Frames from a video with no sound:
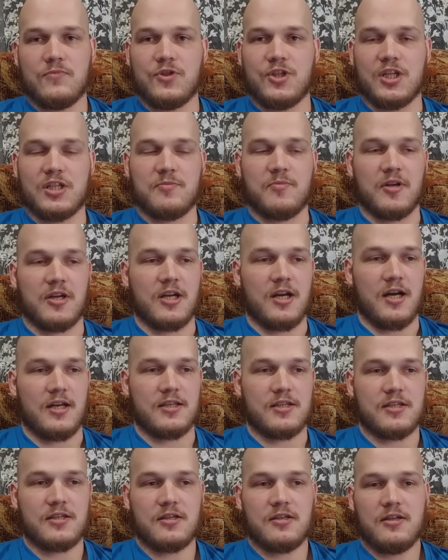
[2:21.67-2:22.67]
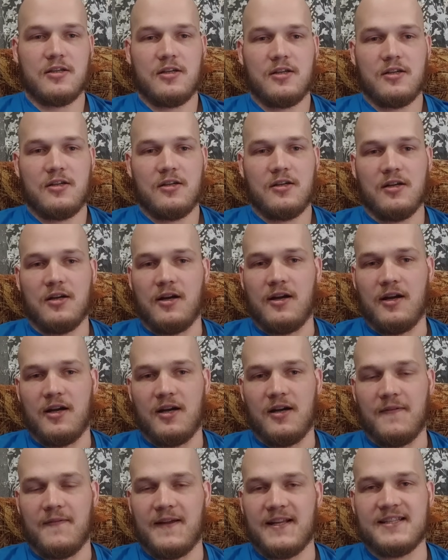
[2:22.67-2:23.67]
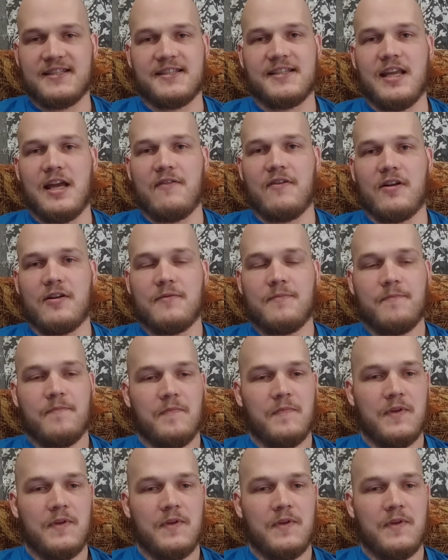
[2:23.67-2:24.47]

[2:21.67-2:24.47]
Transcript: just because it's Devon.